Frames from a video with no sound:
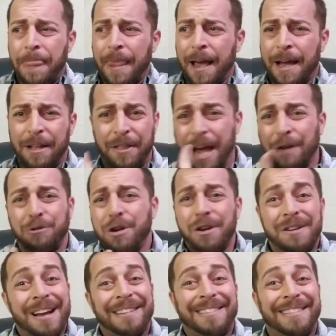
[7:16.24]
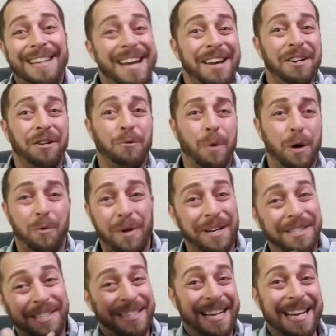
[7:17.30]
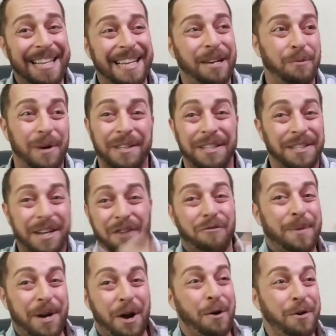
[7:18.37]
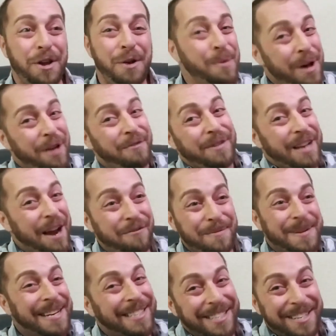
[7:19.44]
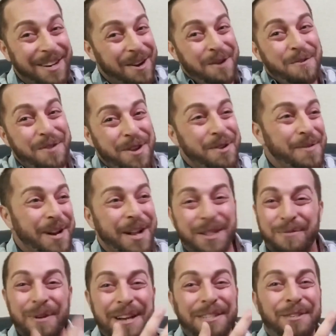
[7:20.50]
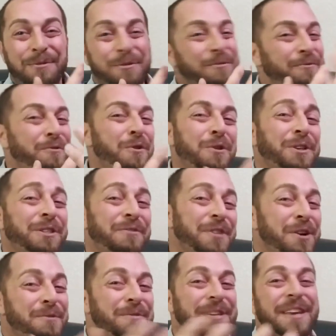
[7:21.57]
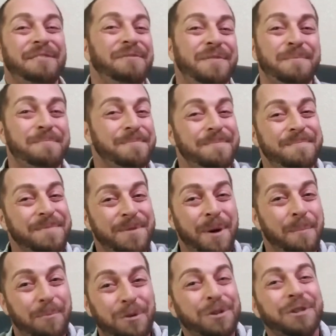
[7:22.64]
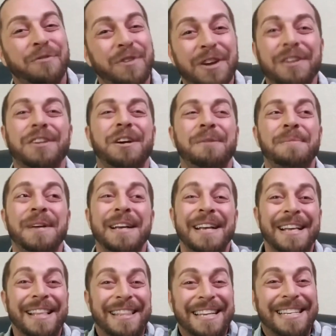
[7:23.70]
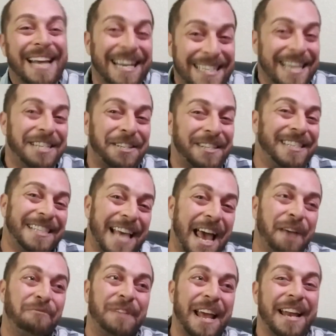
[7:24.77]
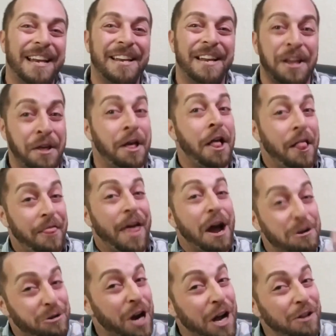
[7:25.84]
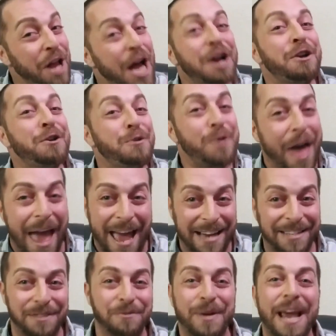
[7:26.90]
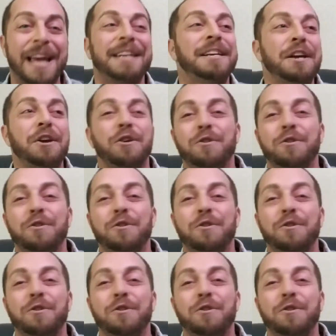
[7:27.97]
Thou shalt not steal. Well, what is stealing? Well, does government own you? Well, if a government doesn't own you and it threatens you with force if you don't give them a portion of your income, then taxation is theft. And thou shalt not do that. You can't